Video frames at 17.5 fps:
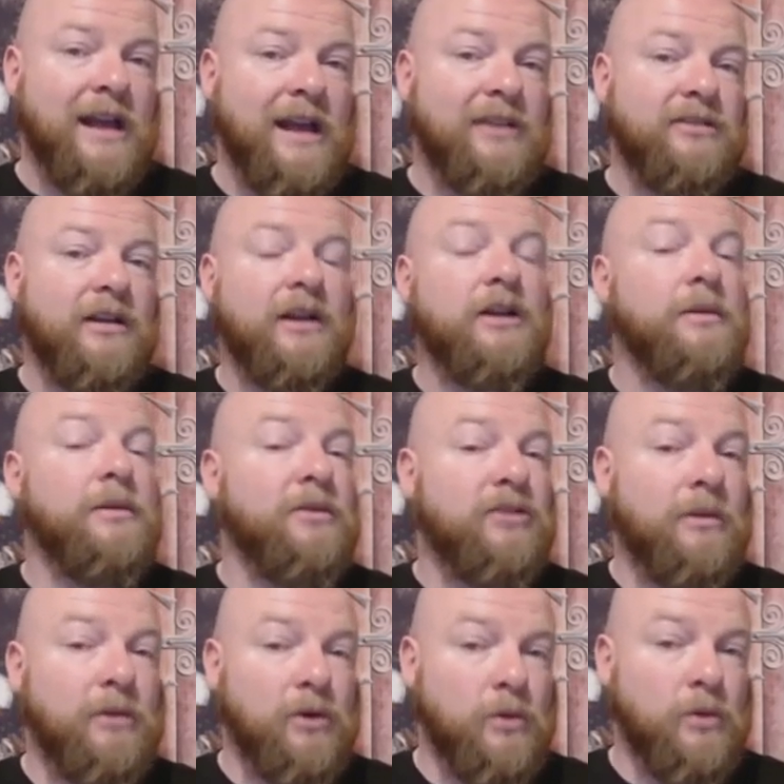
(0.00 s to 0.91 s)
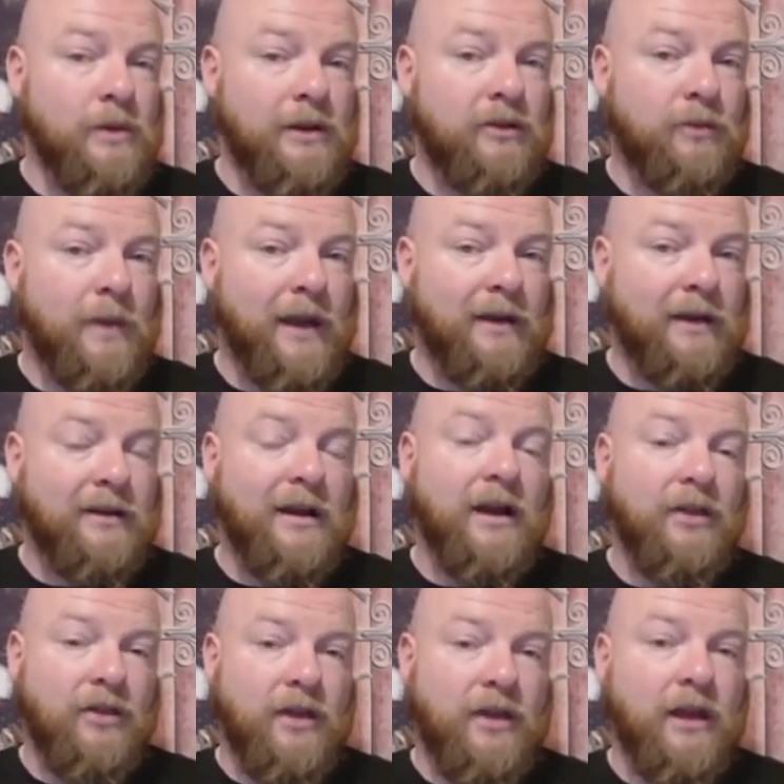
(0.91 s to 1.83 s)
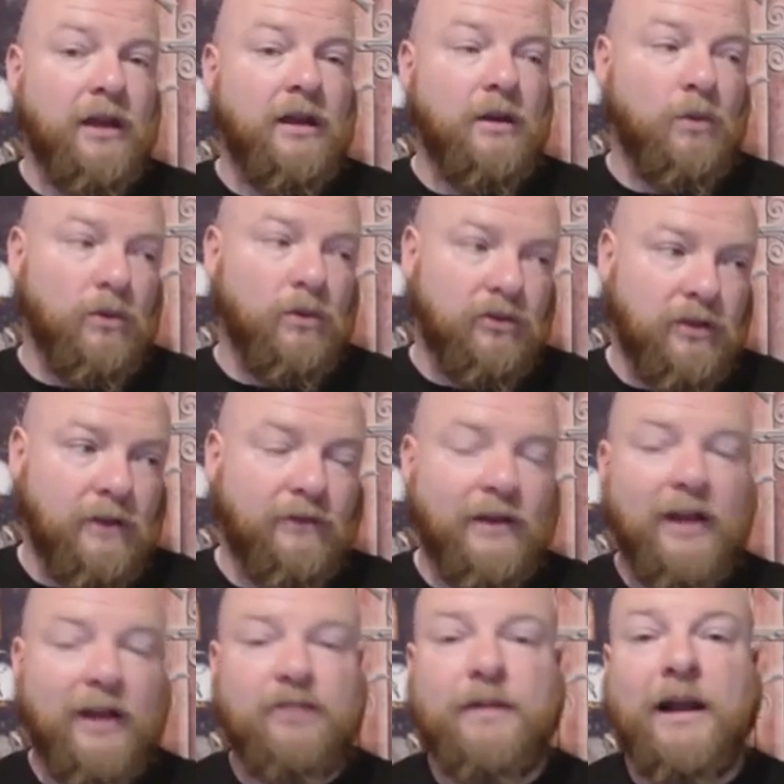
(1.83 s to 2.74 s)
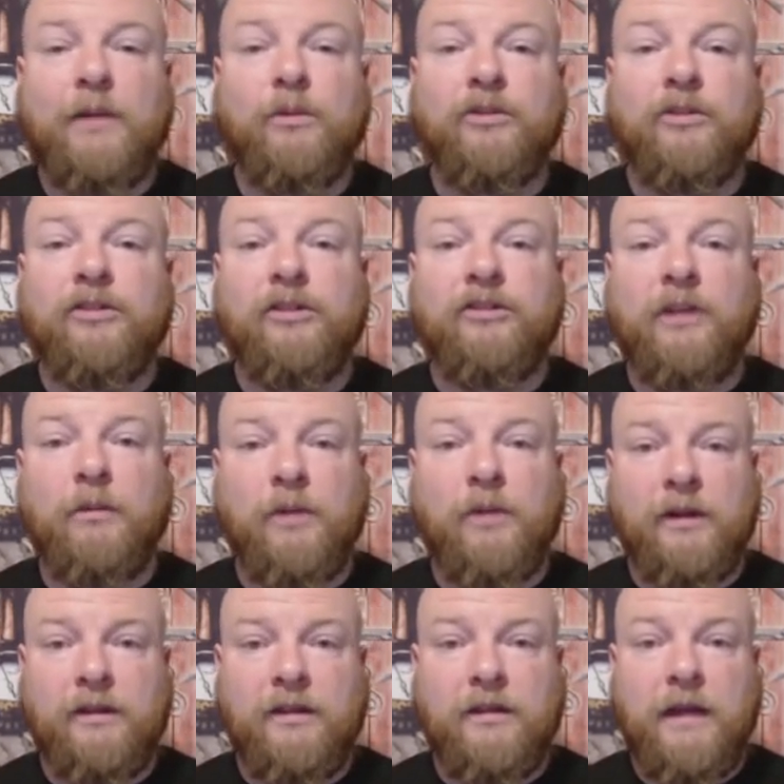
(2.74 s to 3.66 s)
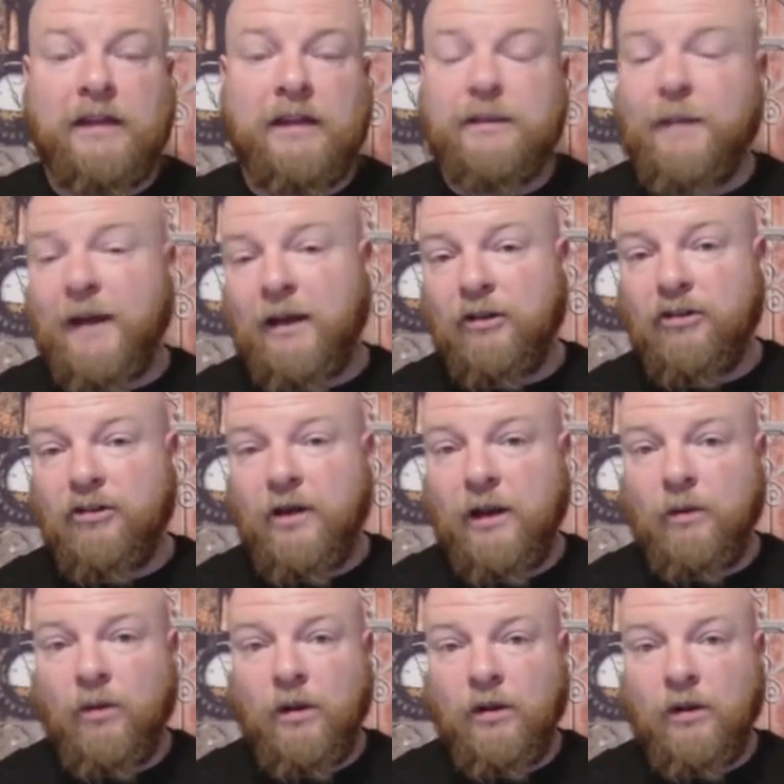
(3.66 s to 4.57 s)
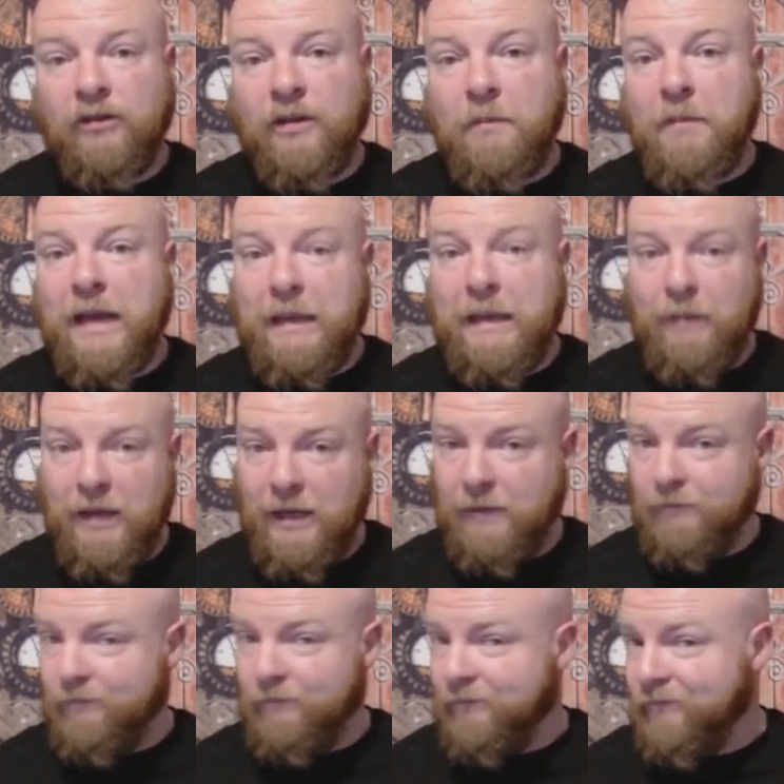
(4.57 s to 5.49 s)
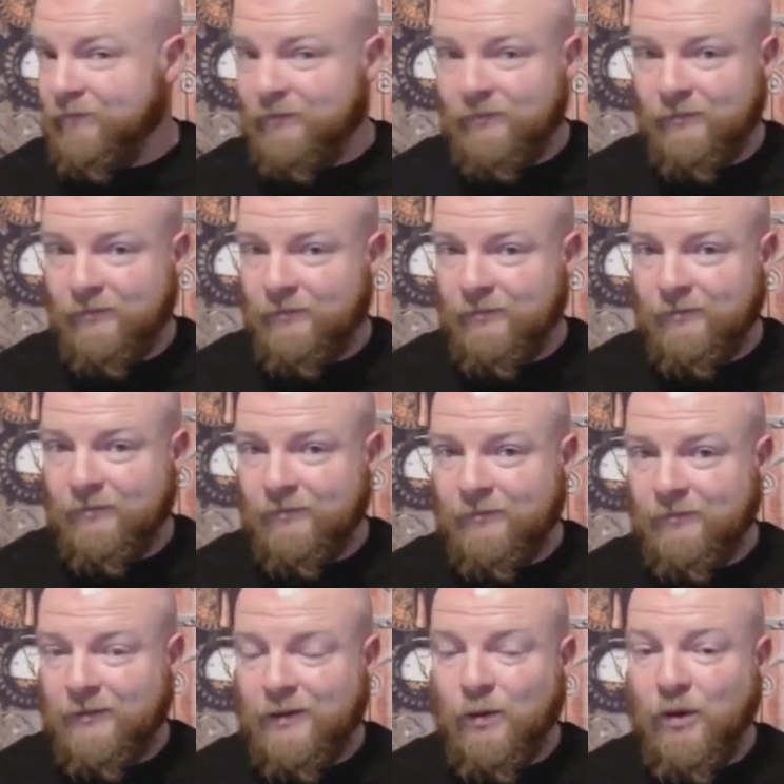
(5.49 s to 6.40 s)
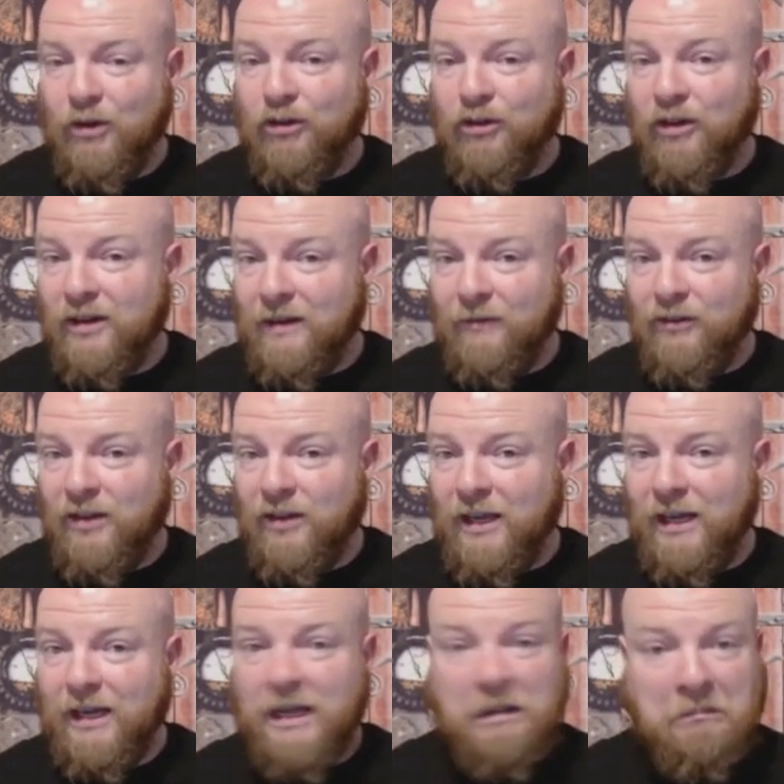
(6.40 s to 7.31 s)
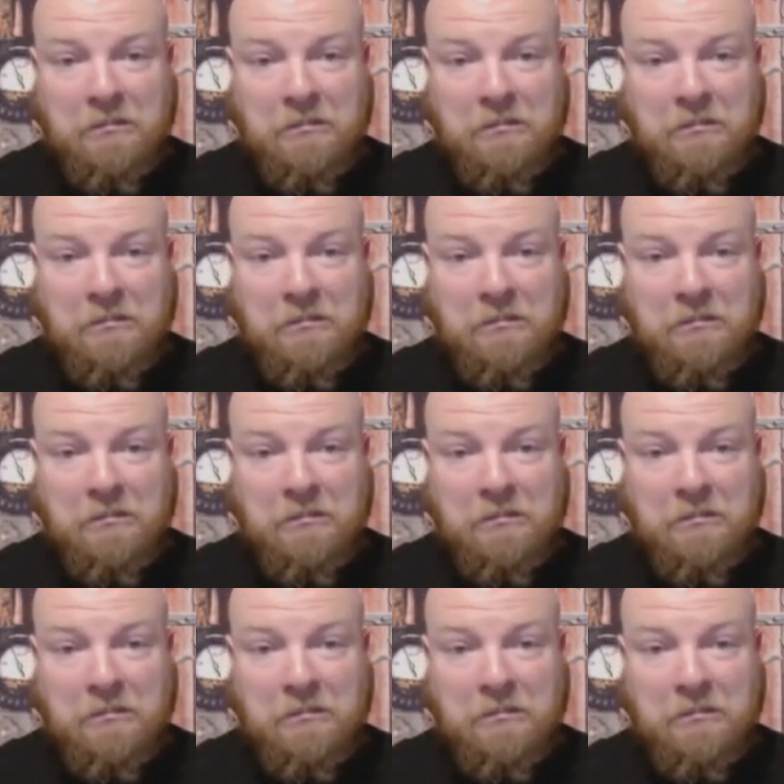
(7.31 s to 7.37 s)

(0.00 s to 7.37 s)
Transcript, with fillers: It's not going to be someone who we expect. I think we'll see a flashback and we'll see someone at the Battle of Shining Walls that maybe we shouldn't have seen.